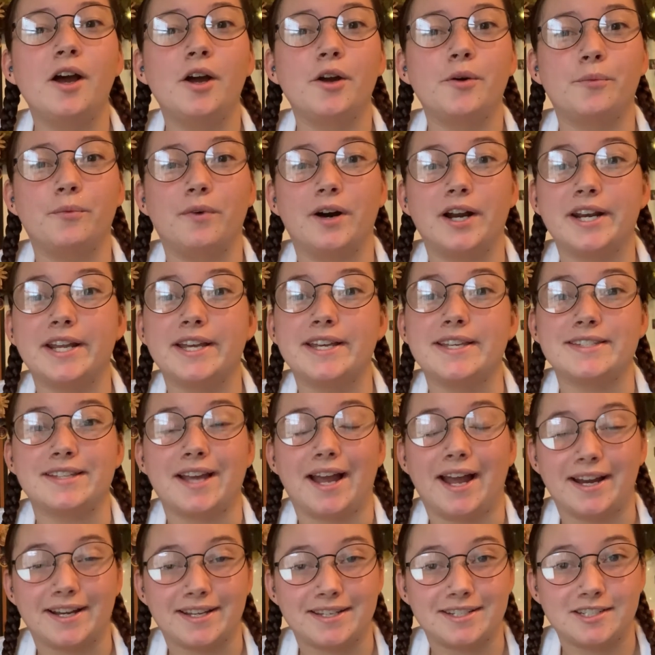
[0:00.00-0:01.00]
One is
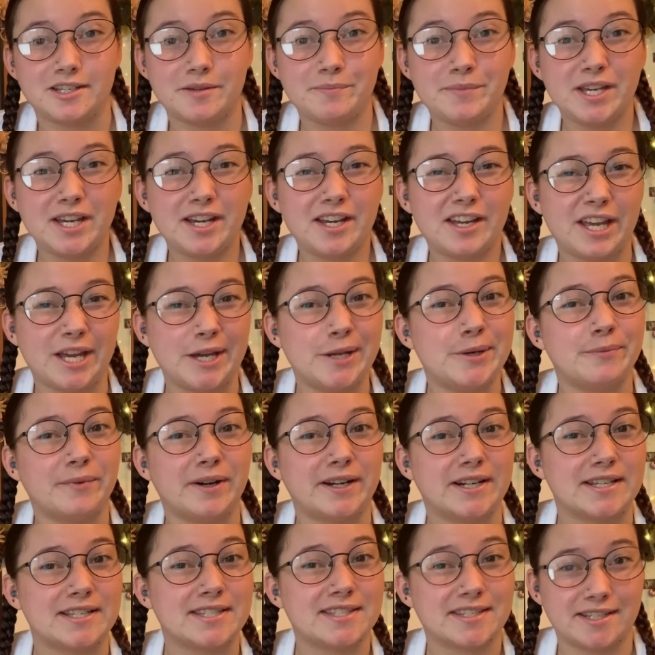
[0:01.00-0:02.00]
academia and
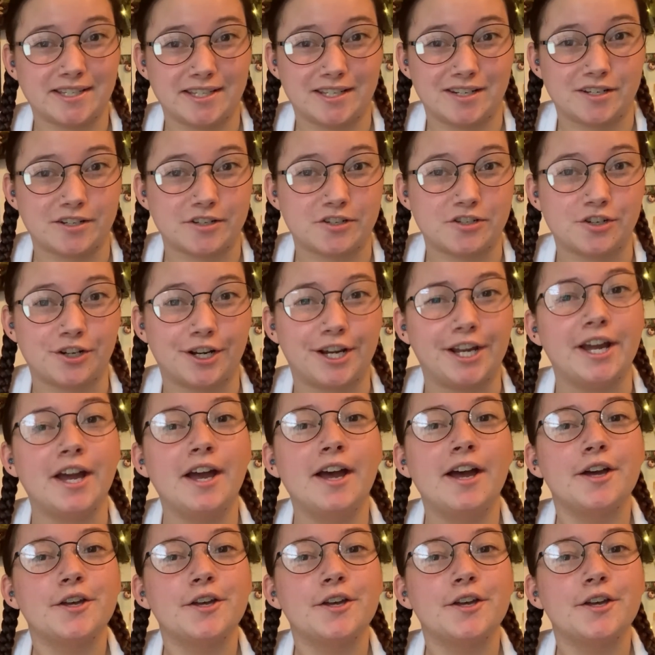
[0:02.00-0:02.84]
one is industry.